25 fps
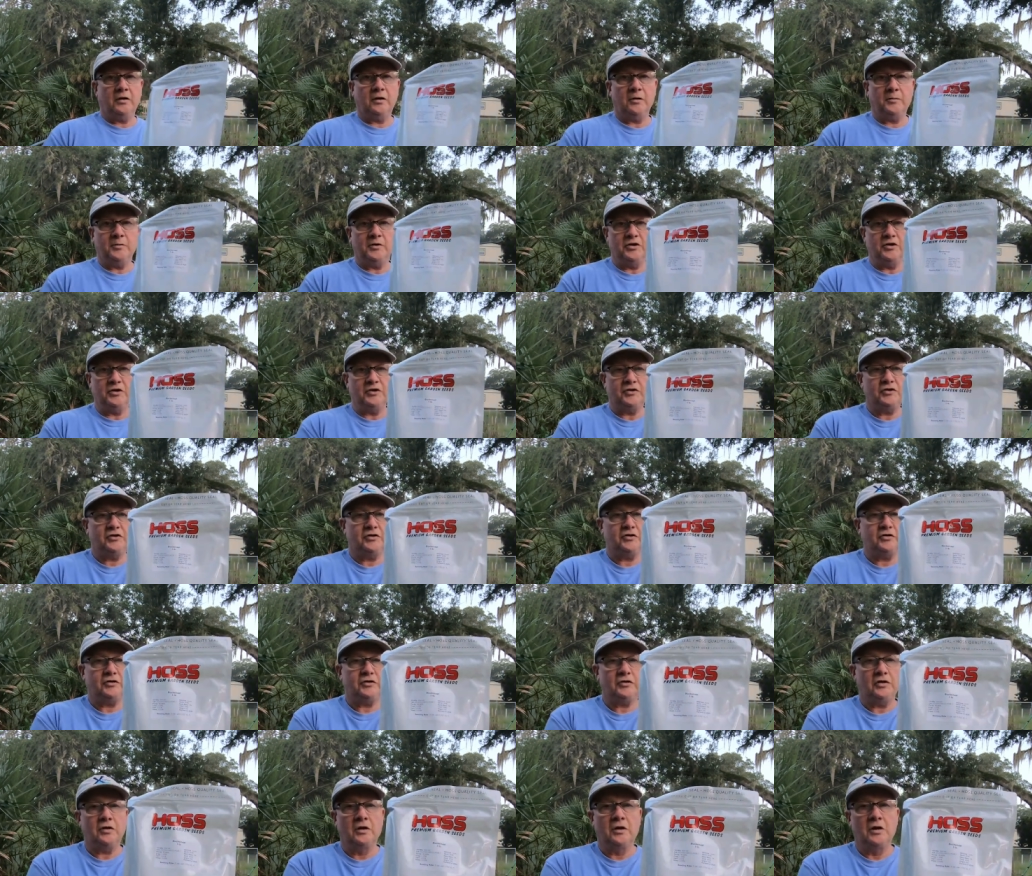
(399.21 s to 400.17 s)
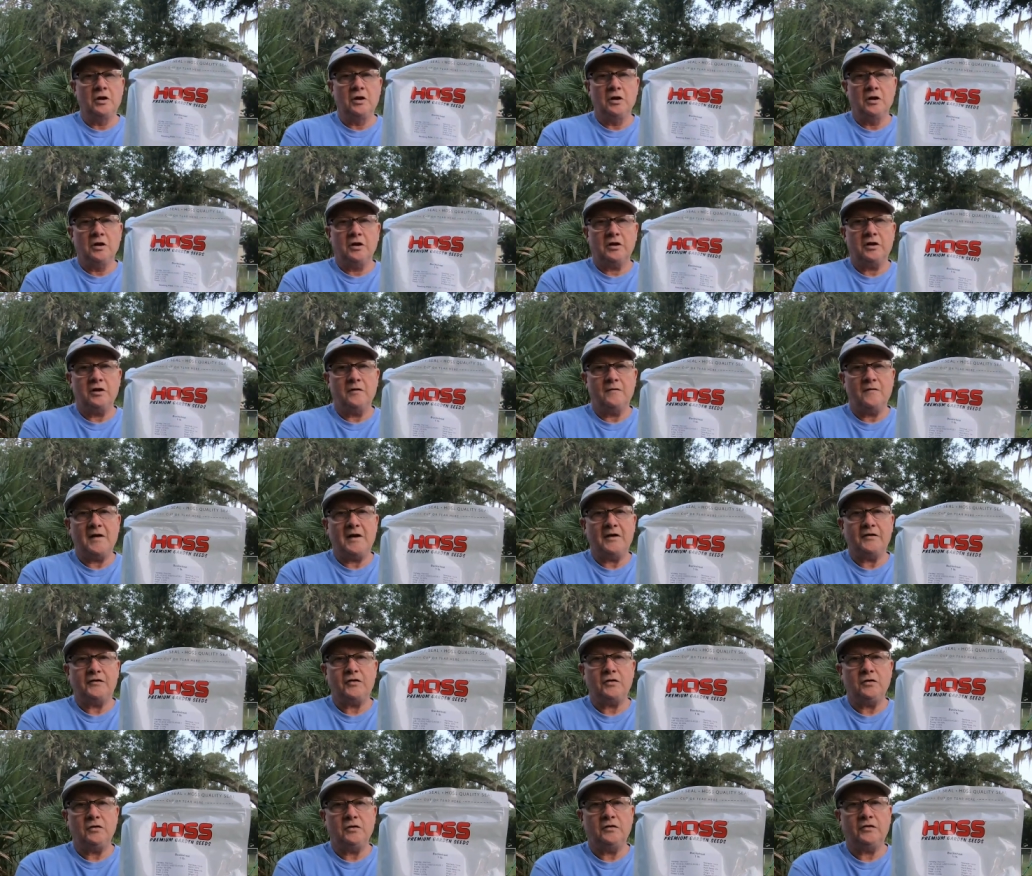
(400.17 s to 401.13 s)
let me just give
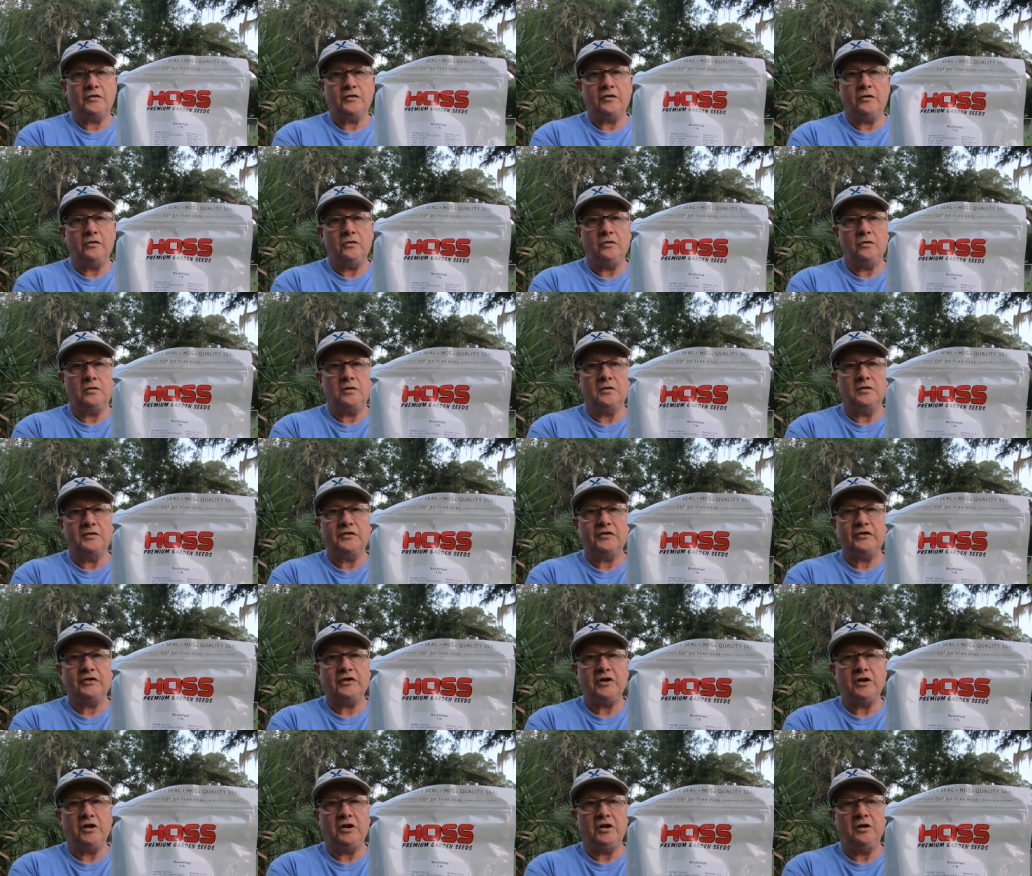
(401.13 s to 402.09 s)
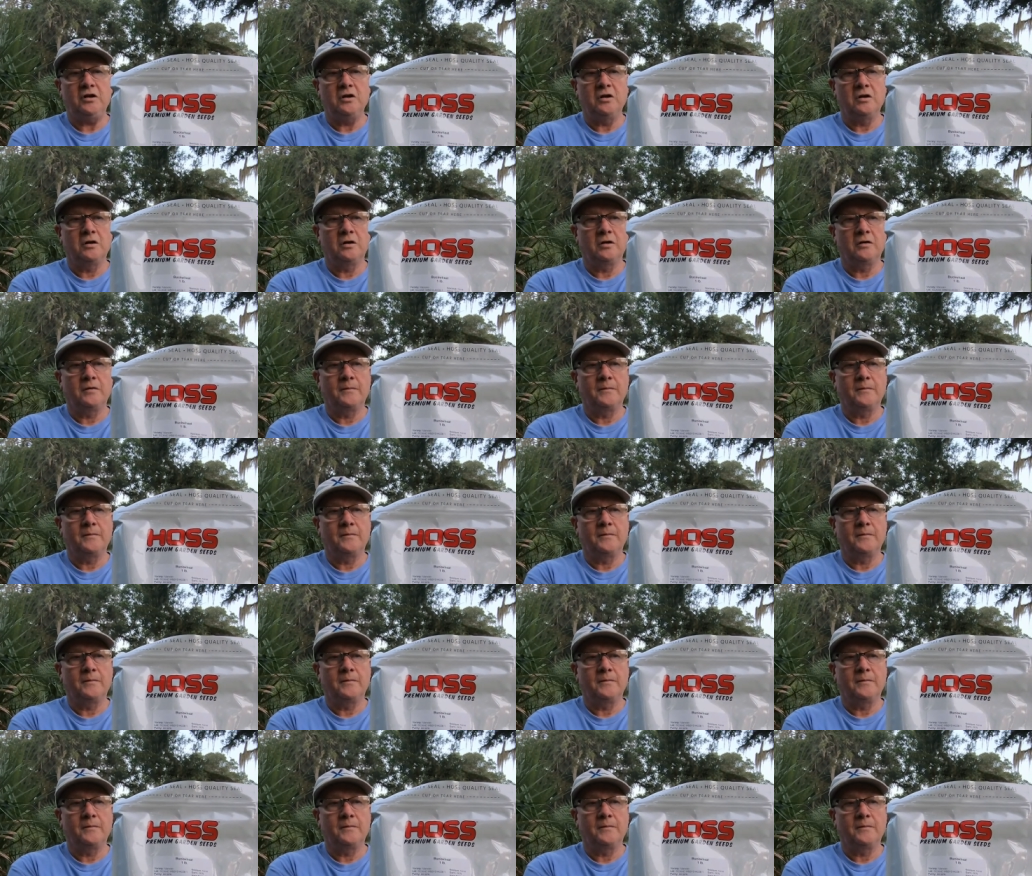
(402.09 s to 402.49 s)
that to you so you can see.